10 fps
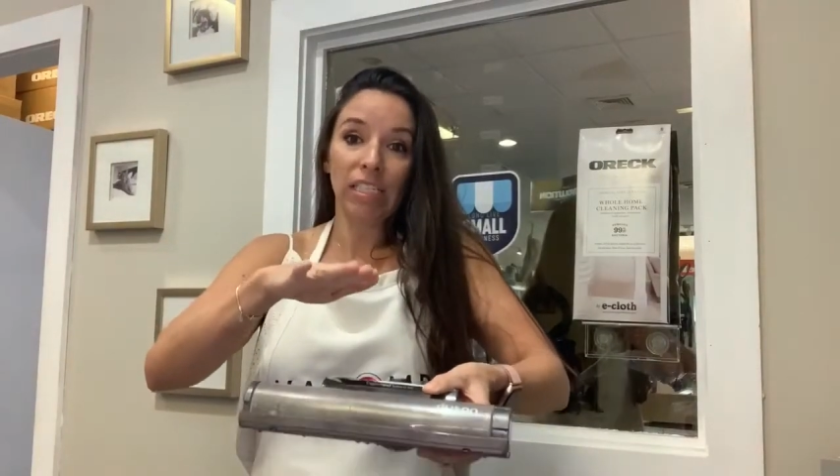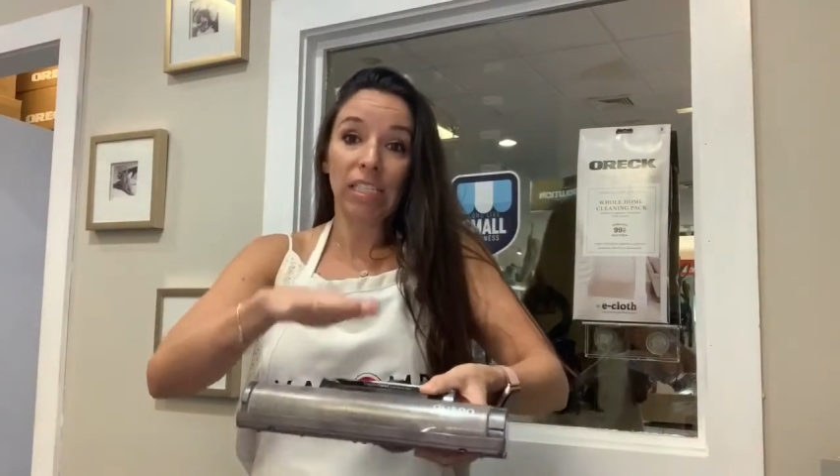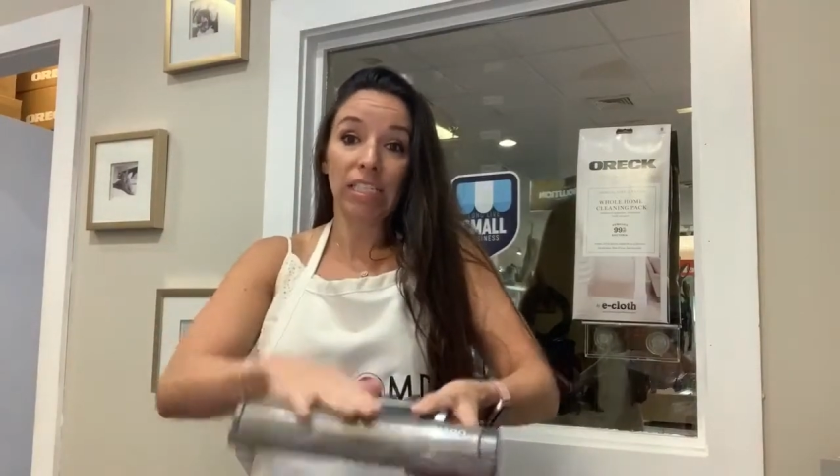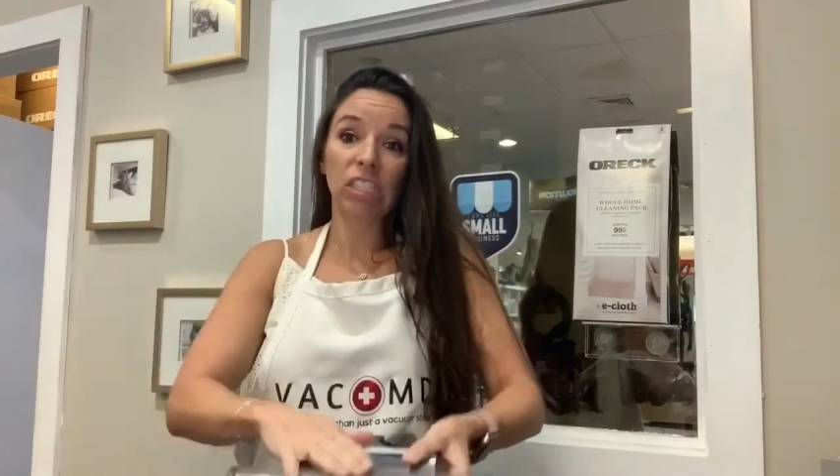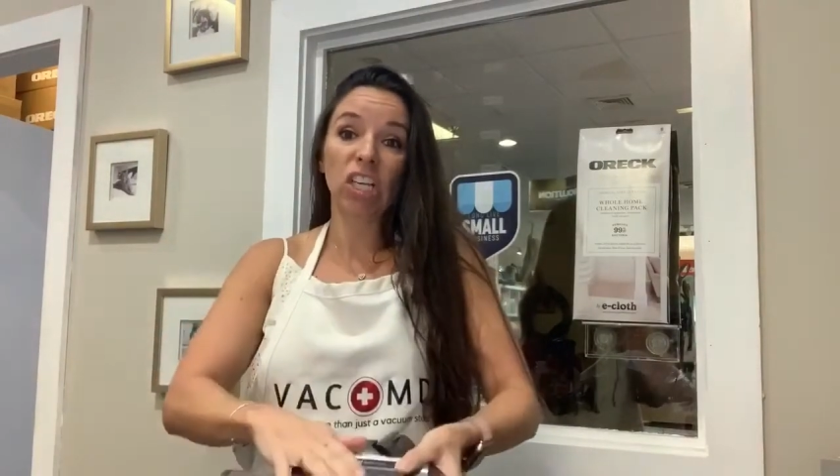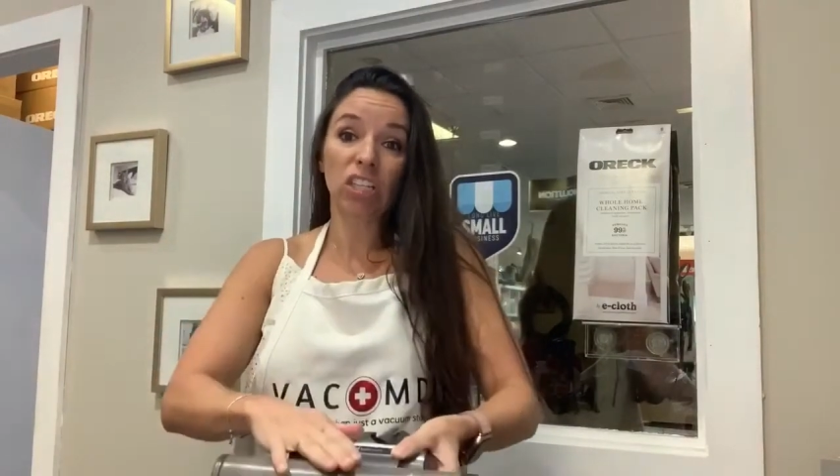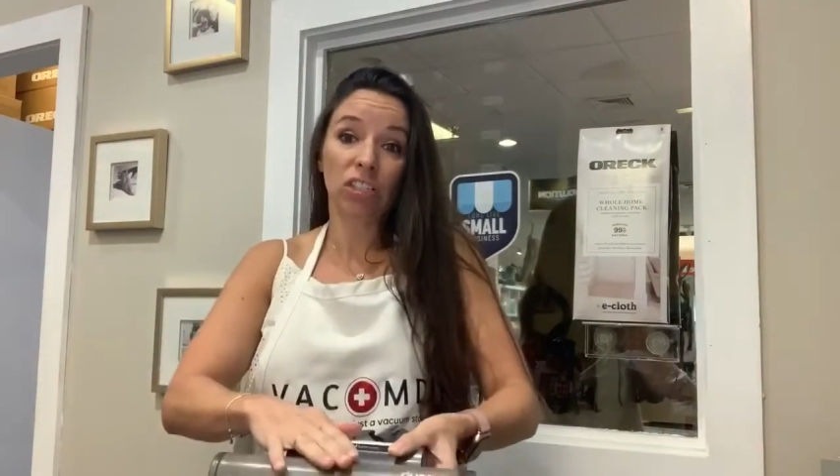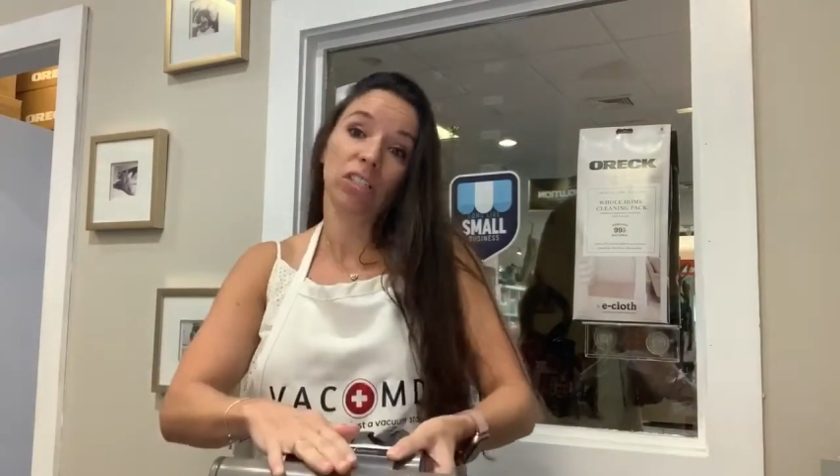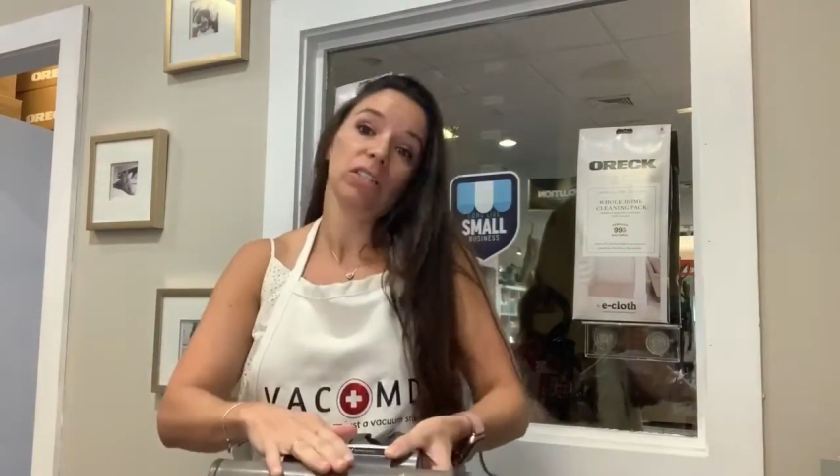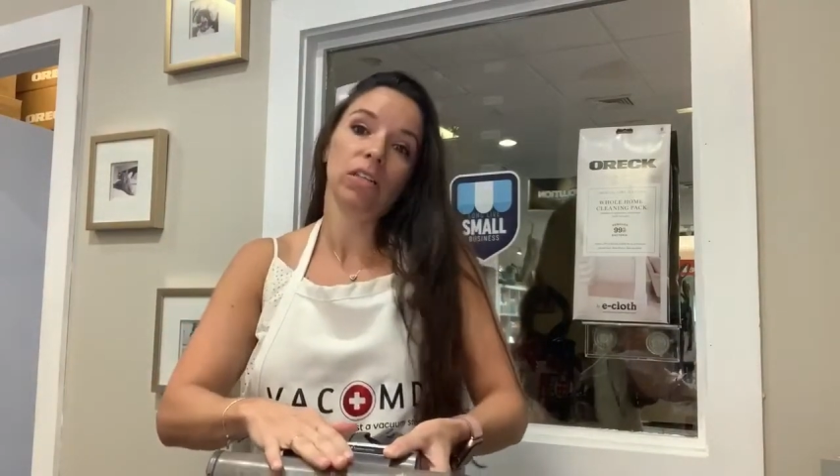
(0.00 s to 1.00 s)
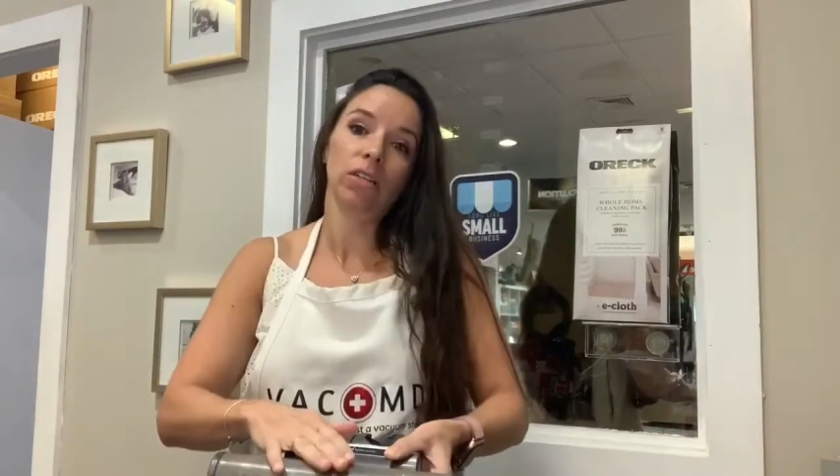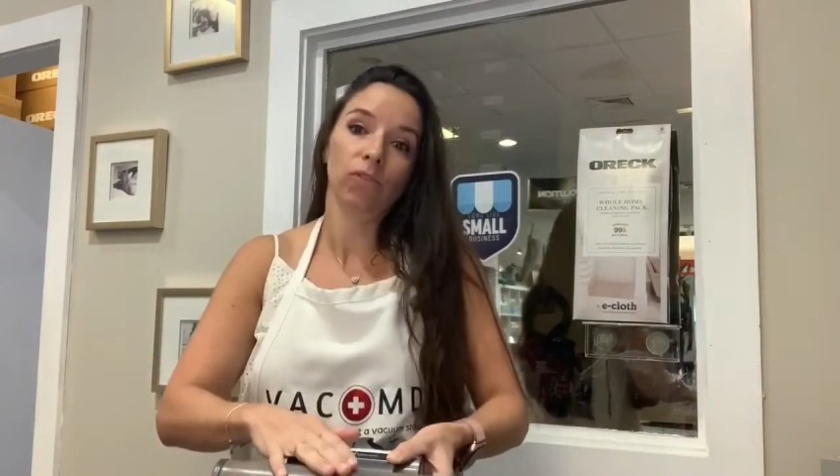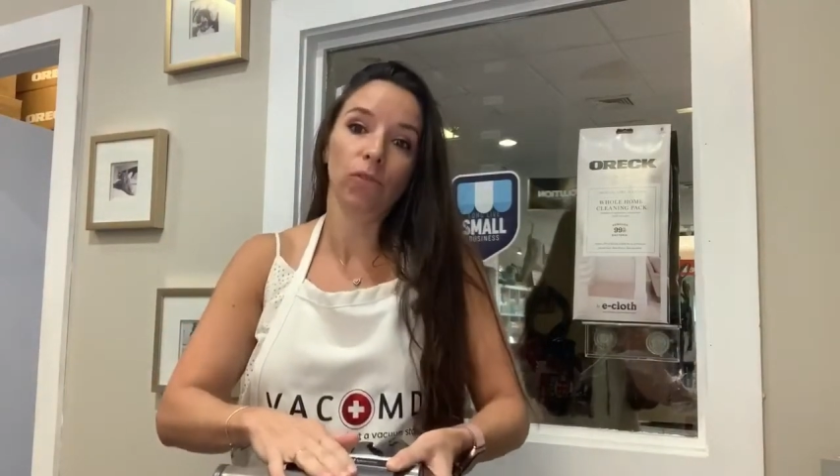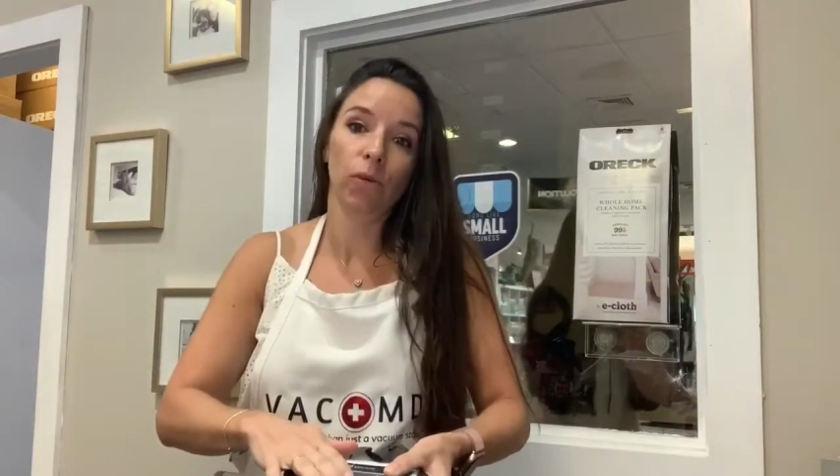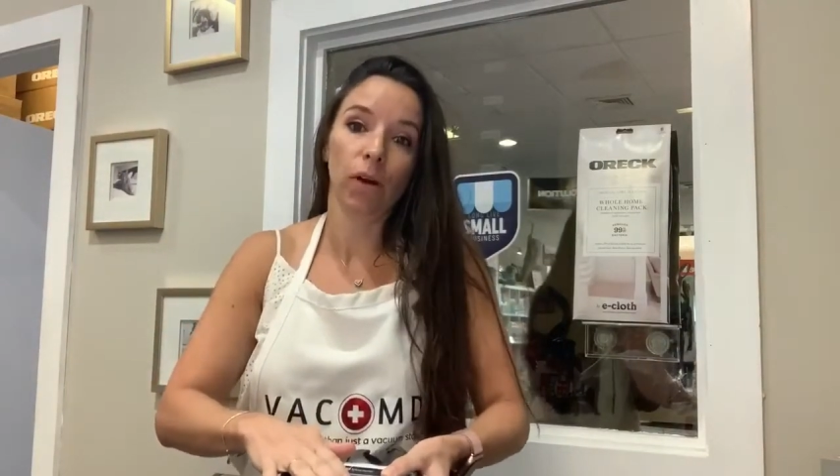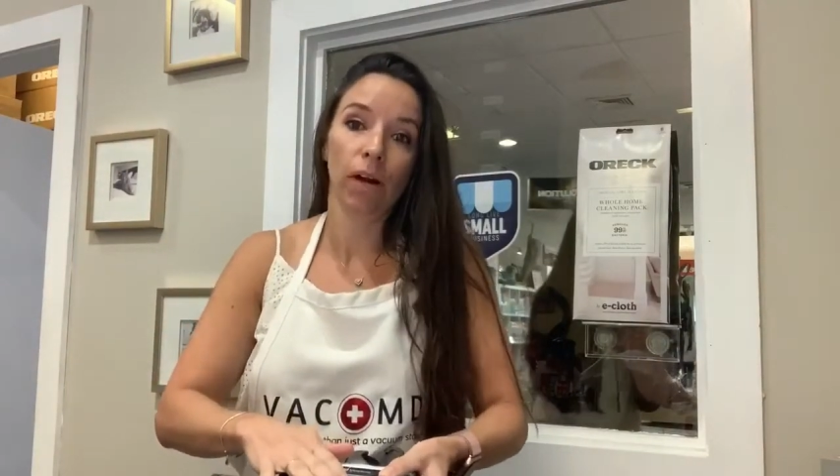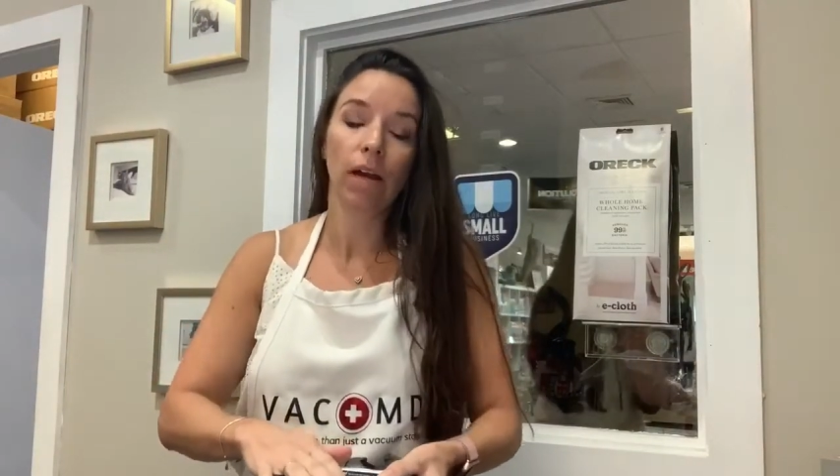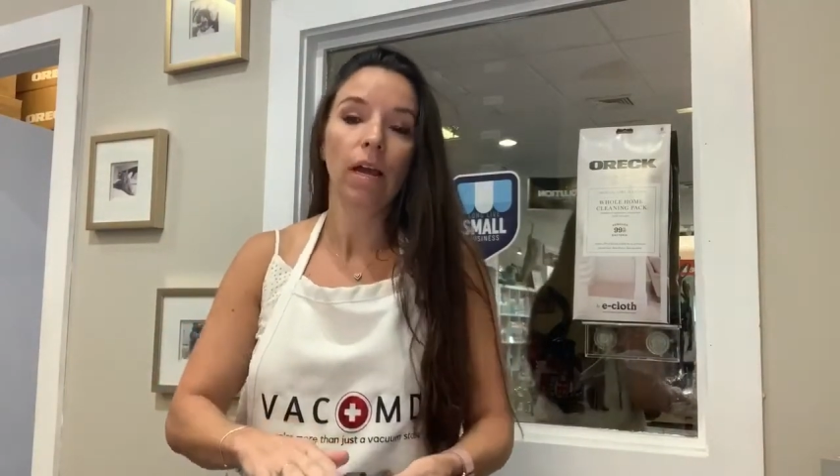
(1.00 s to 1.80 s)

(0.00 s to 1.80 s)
to suction to the floor.